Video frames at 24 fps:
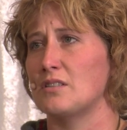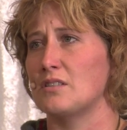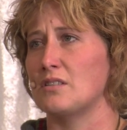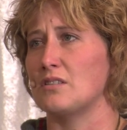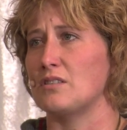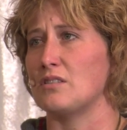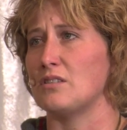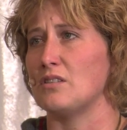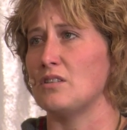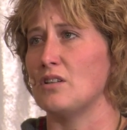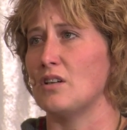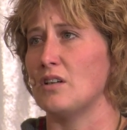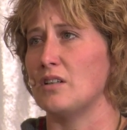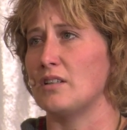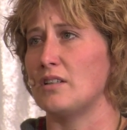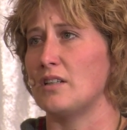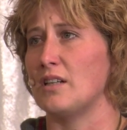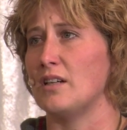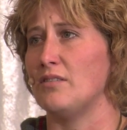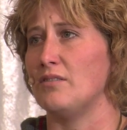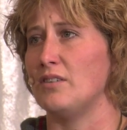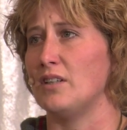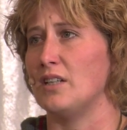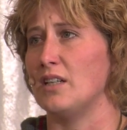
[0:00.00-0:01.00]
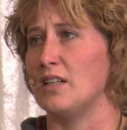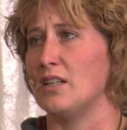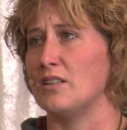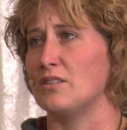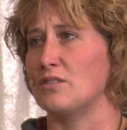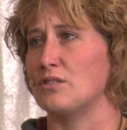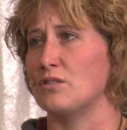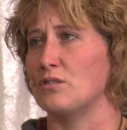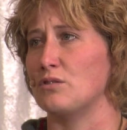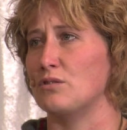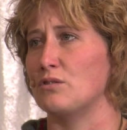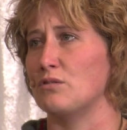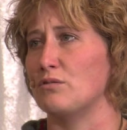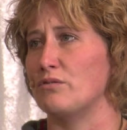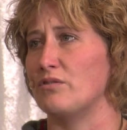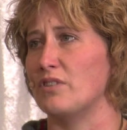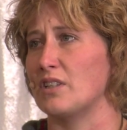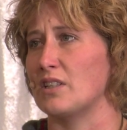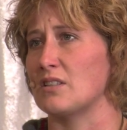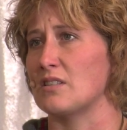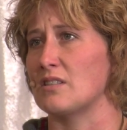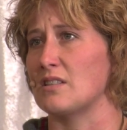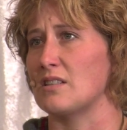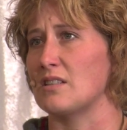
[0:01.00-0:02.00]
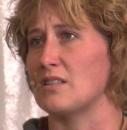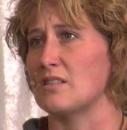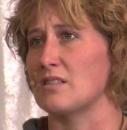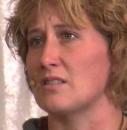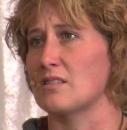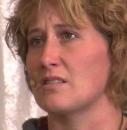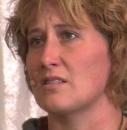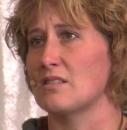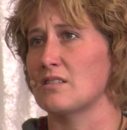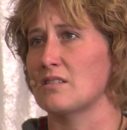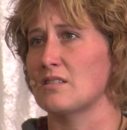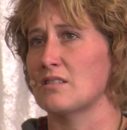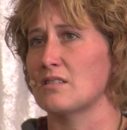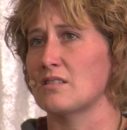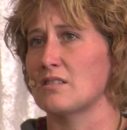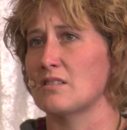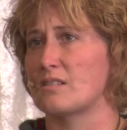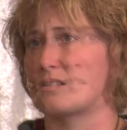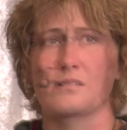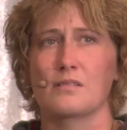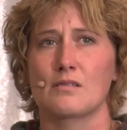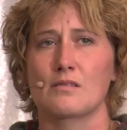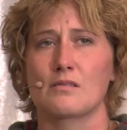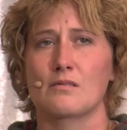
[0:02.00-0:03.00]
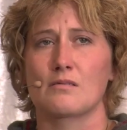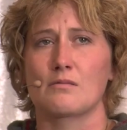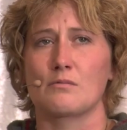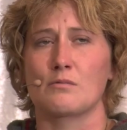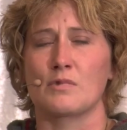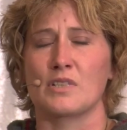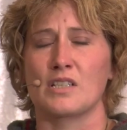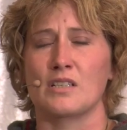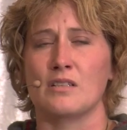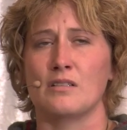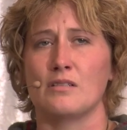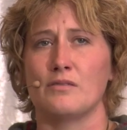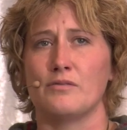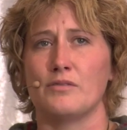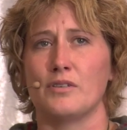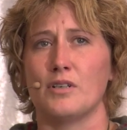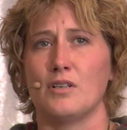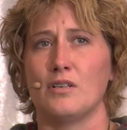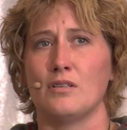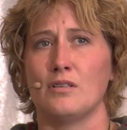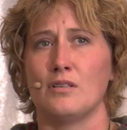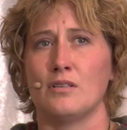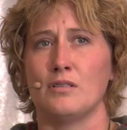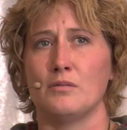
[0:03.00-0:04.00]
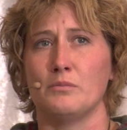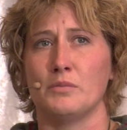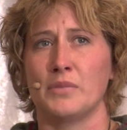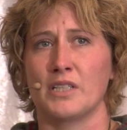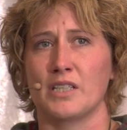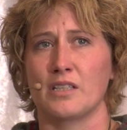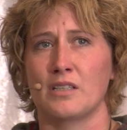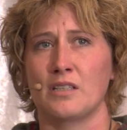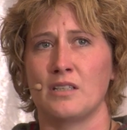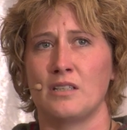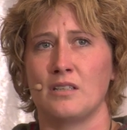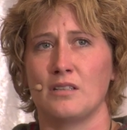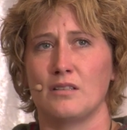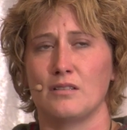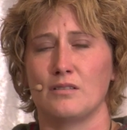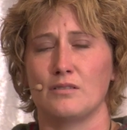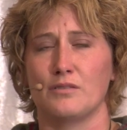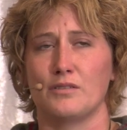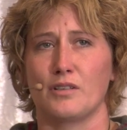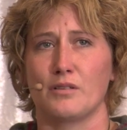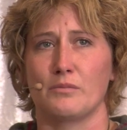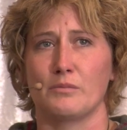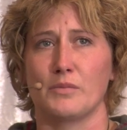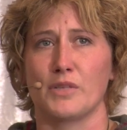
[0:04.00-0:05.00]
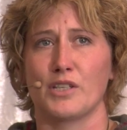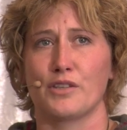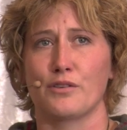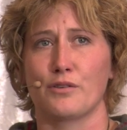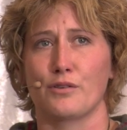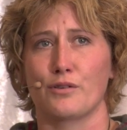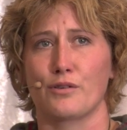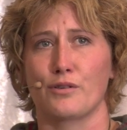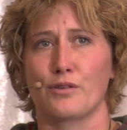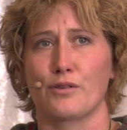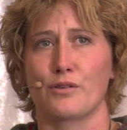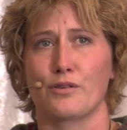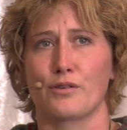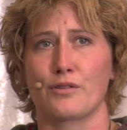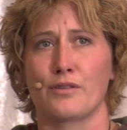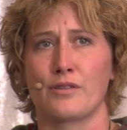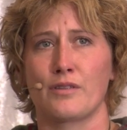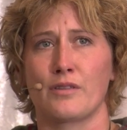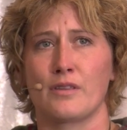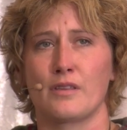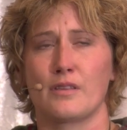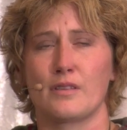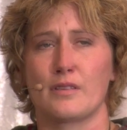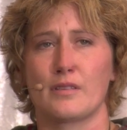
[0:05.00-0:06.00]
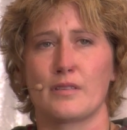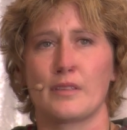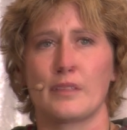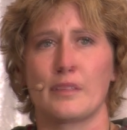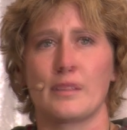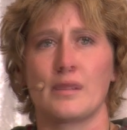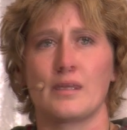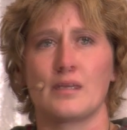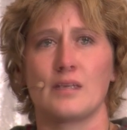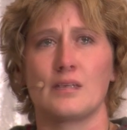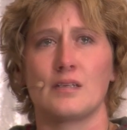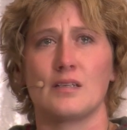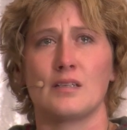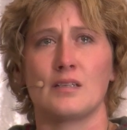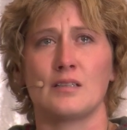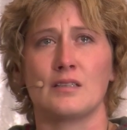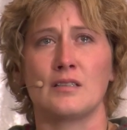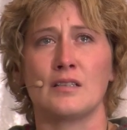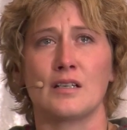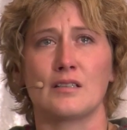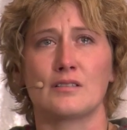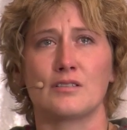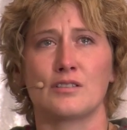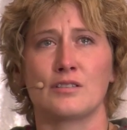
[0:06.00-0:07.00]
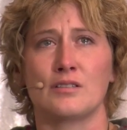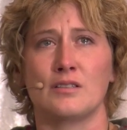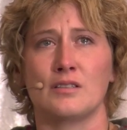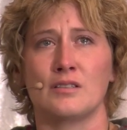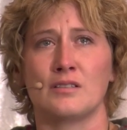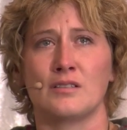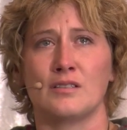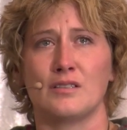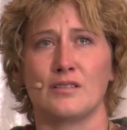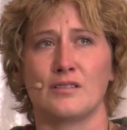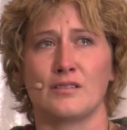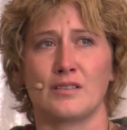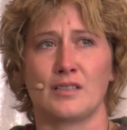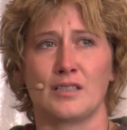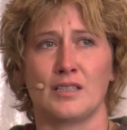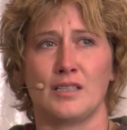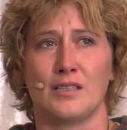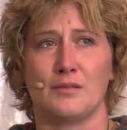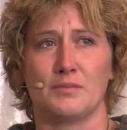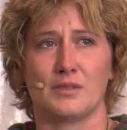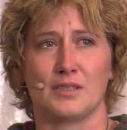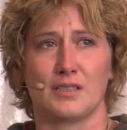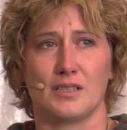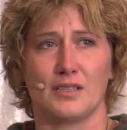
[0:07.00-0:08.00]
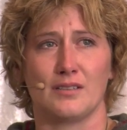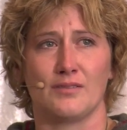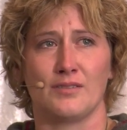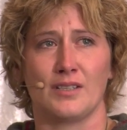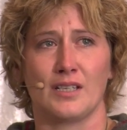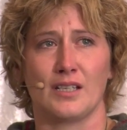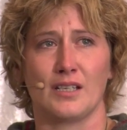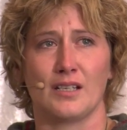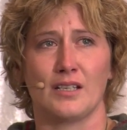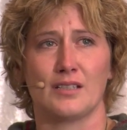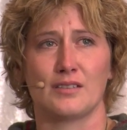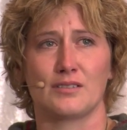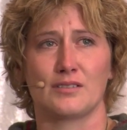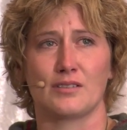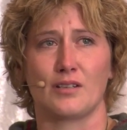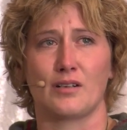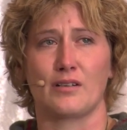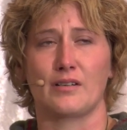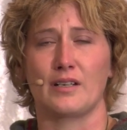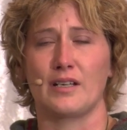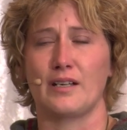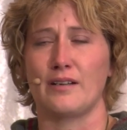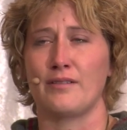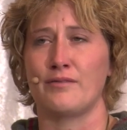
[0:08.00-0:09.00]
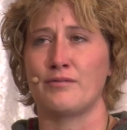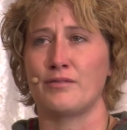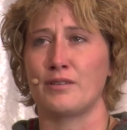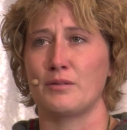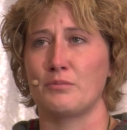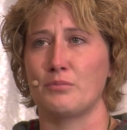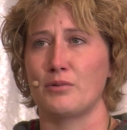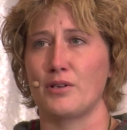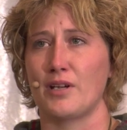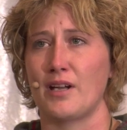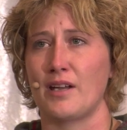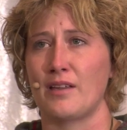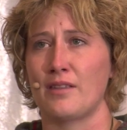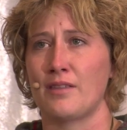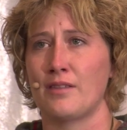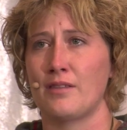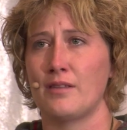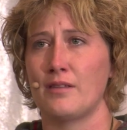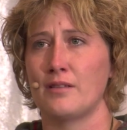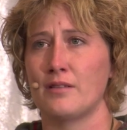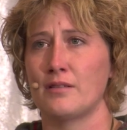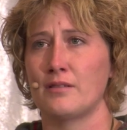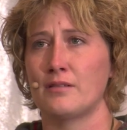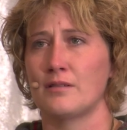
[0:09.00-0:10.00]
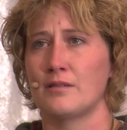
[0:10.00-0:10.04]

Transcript: does not have an answer to fix this. We have all but killed our Mother Earth, and yet she still keeps giving us our every breath,